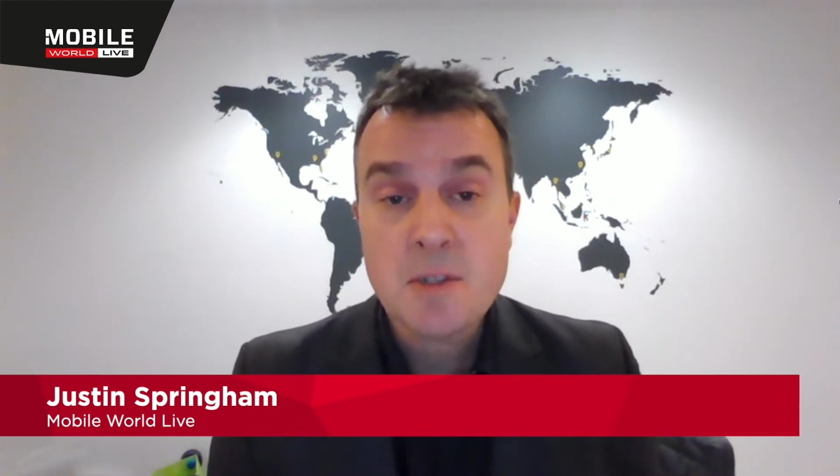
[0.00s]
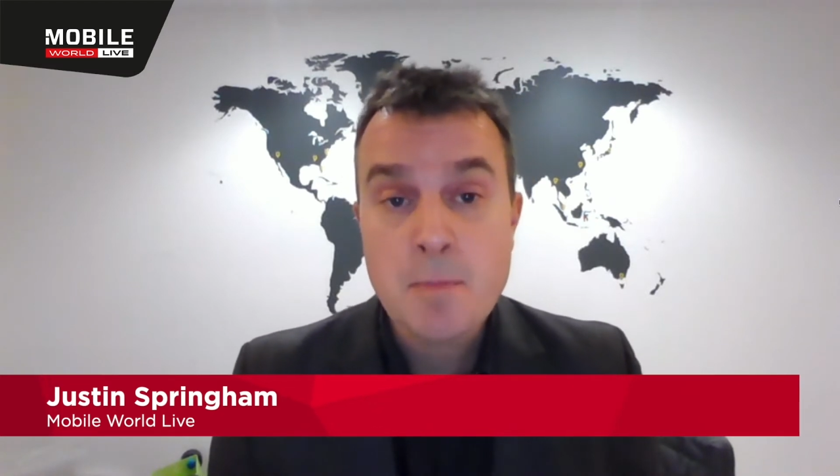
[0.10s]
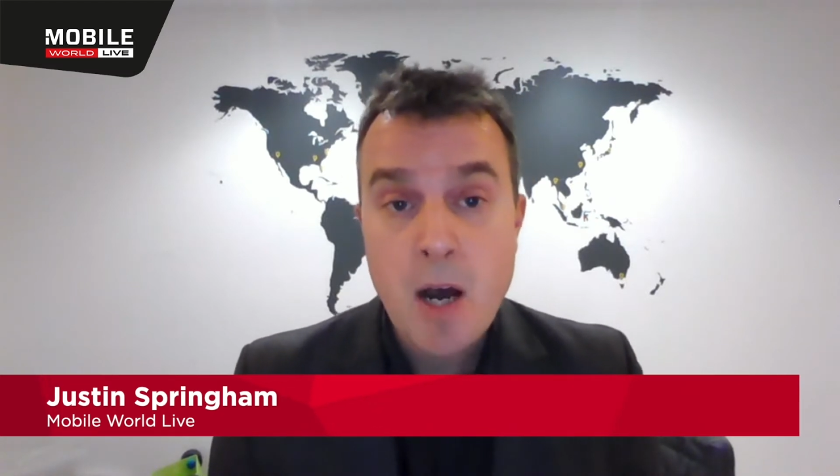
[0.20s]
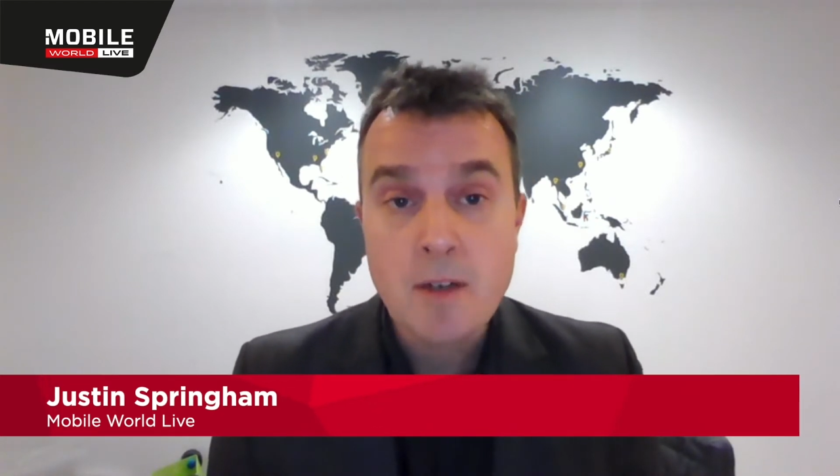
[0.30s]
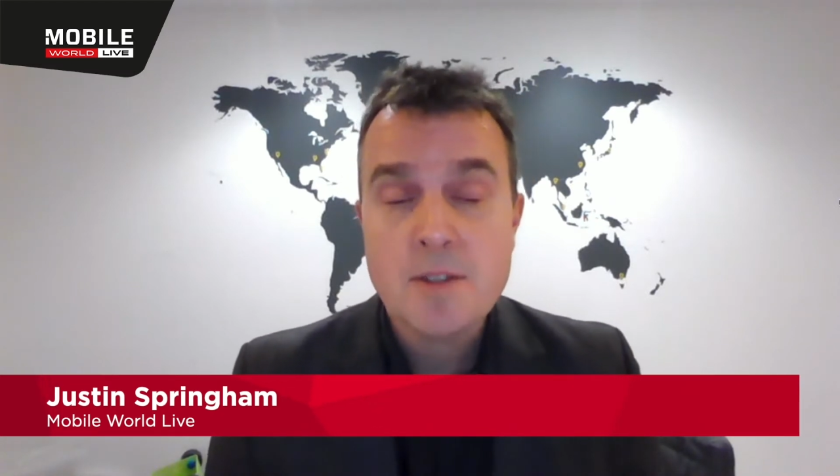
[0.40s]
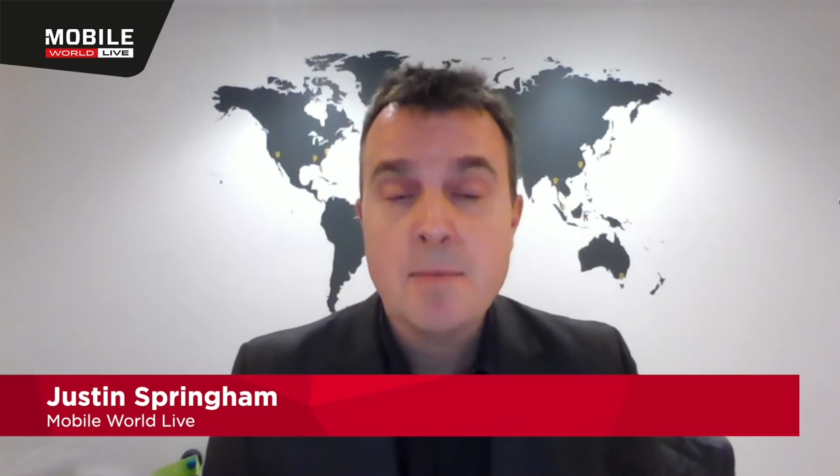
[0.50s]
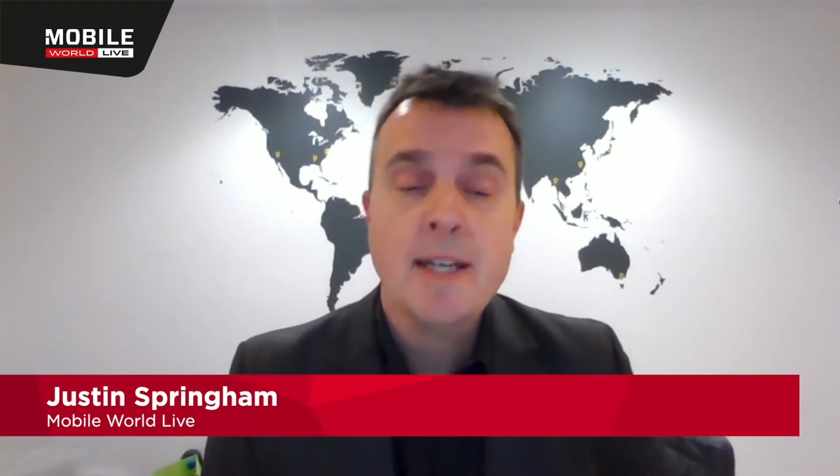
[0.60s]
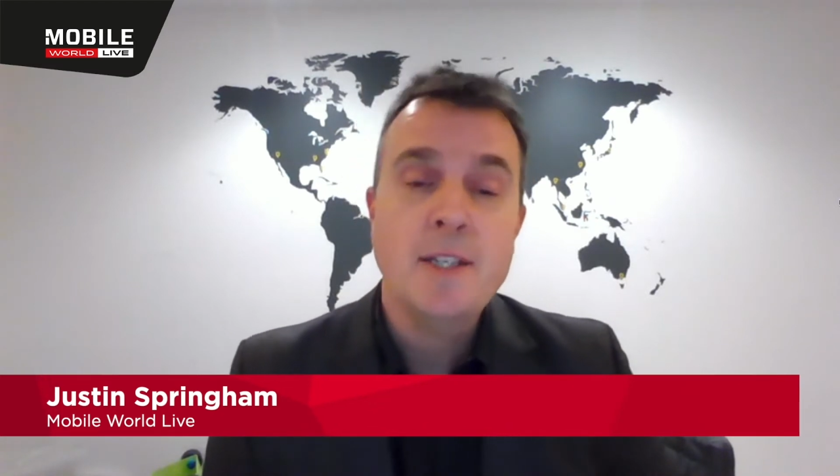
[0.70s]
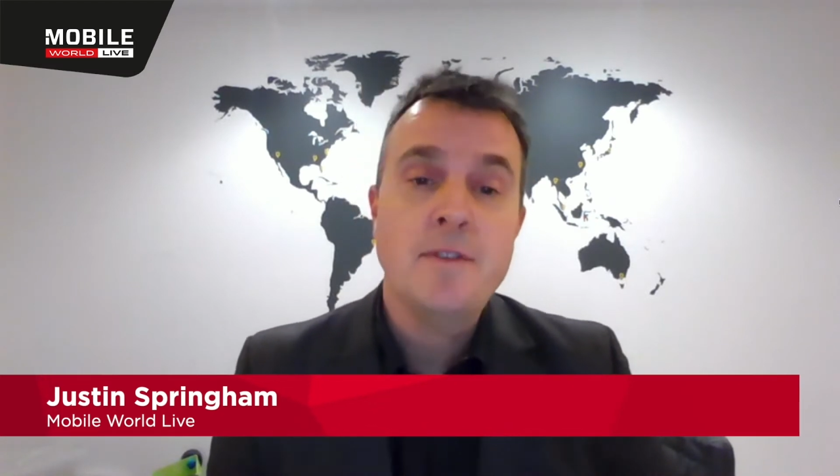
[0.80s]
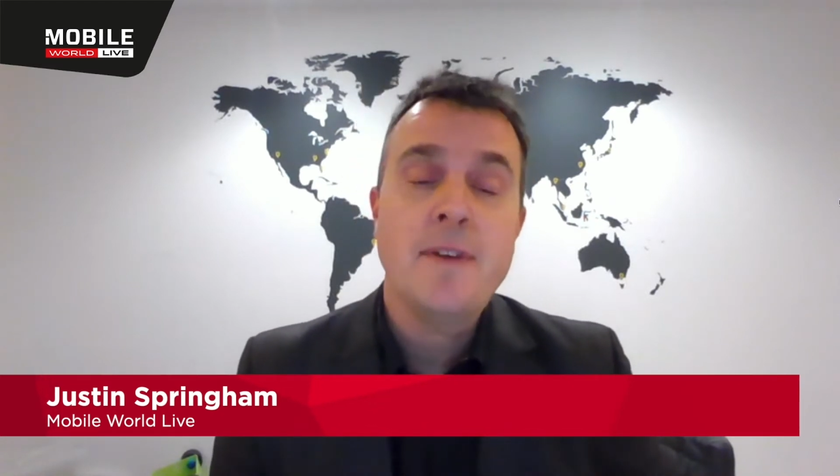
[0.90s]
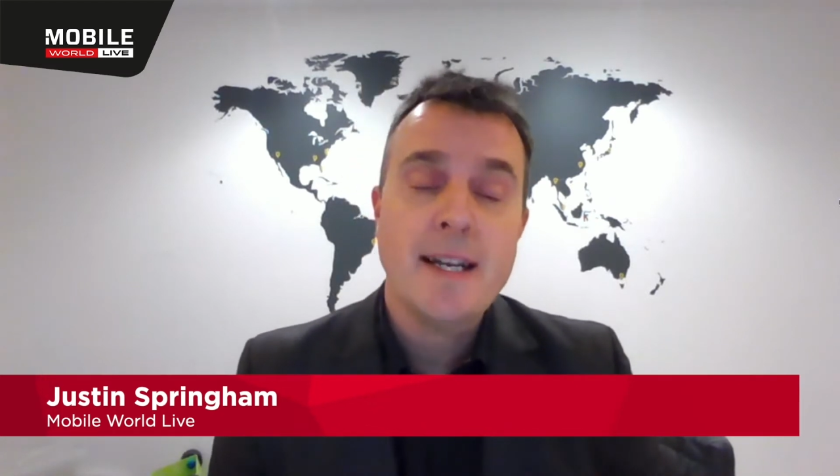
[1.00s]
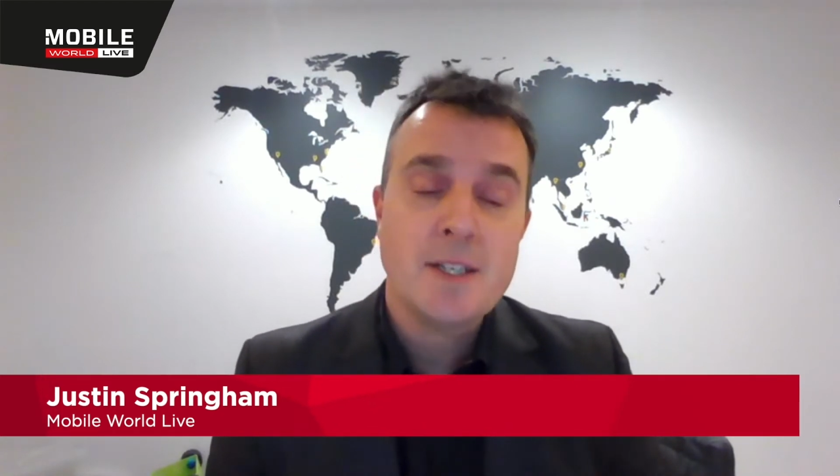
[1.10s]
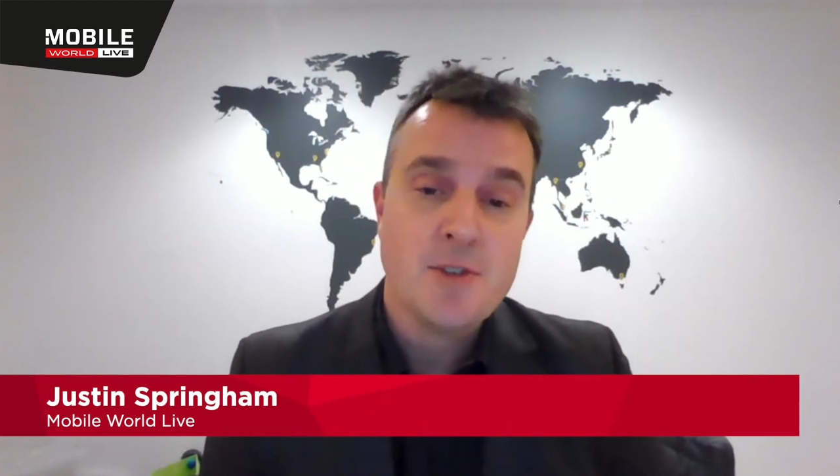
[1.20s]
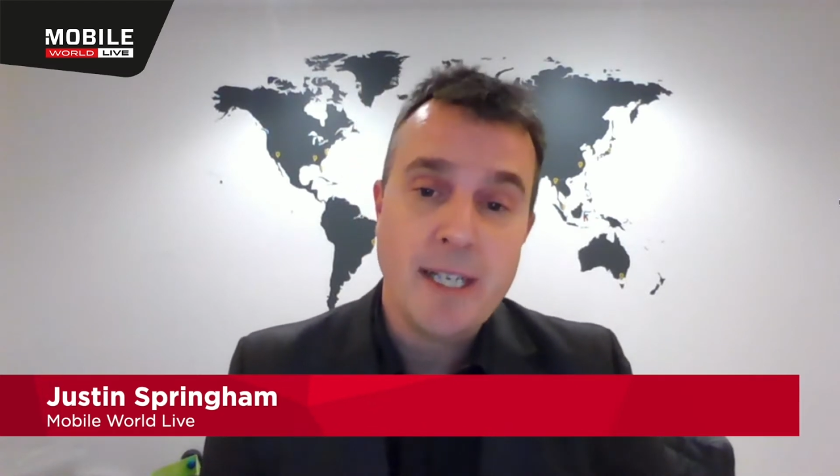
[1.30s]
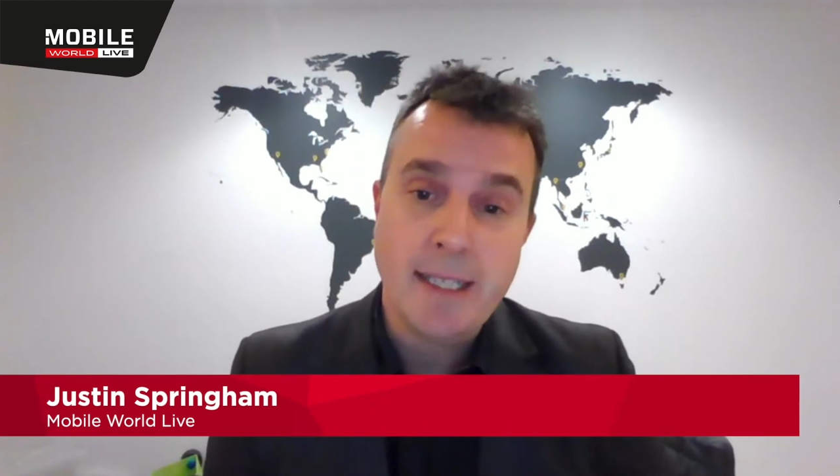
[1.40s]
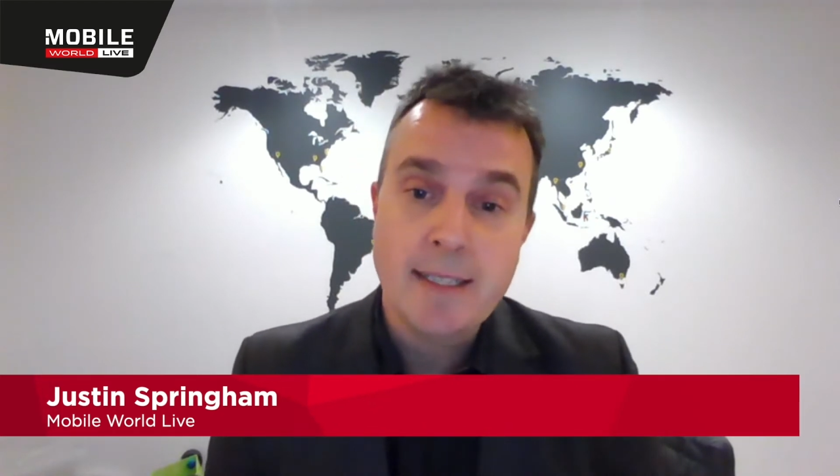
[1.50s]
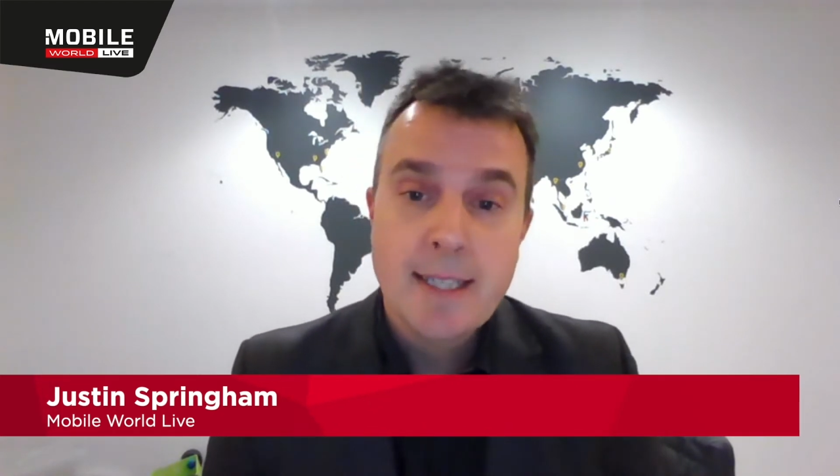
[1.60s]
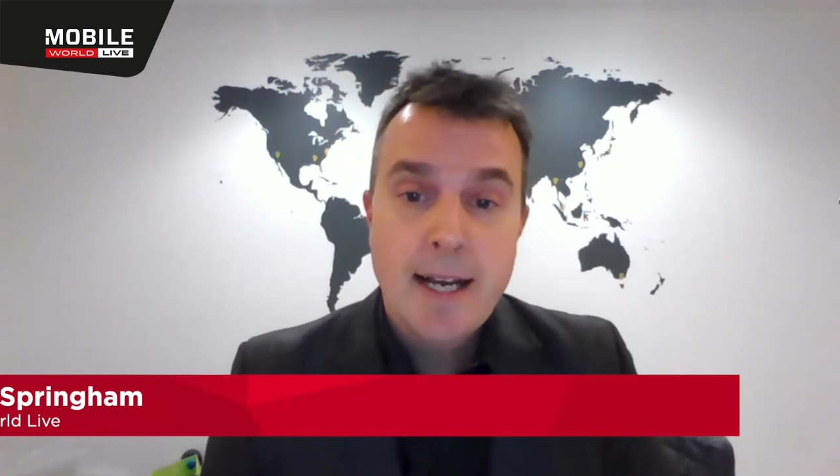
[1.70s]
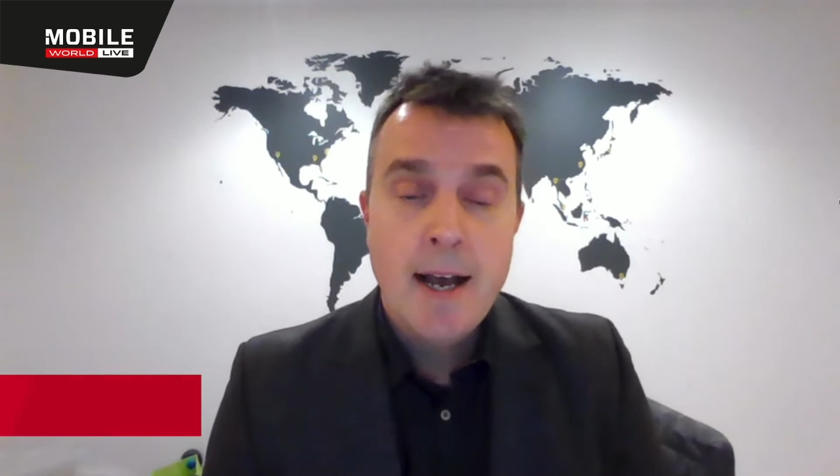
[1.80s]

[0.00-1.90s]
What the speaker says: smart manufacturing.